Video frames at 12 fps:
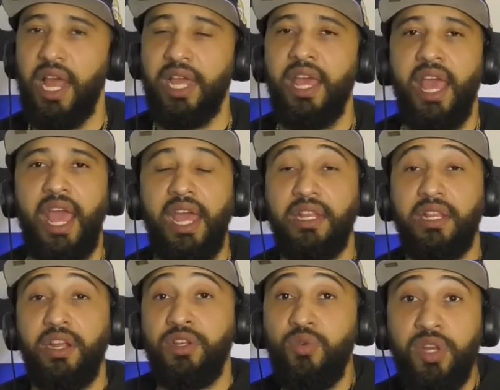Like, and
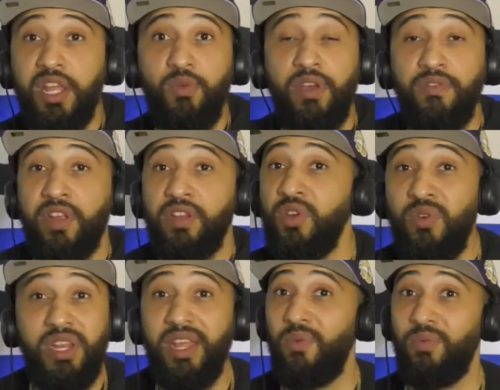they're doing it with they're
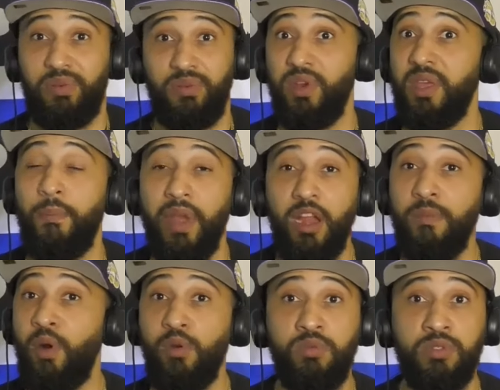doing it with a bare
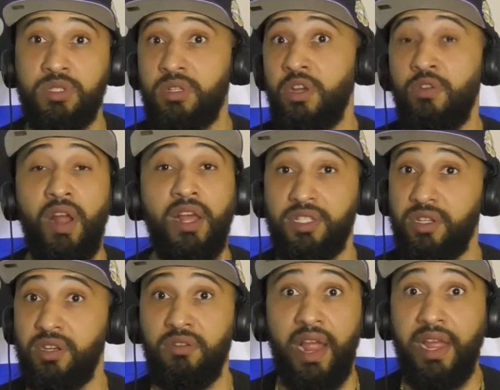bones
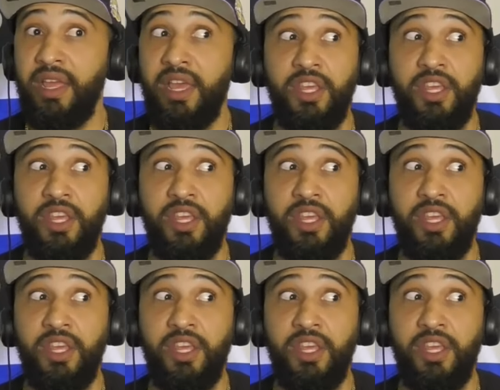roster, right?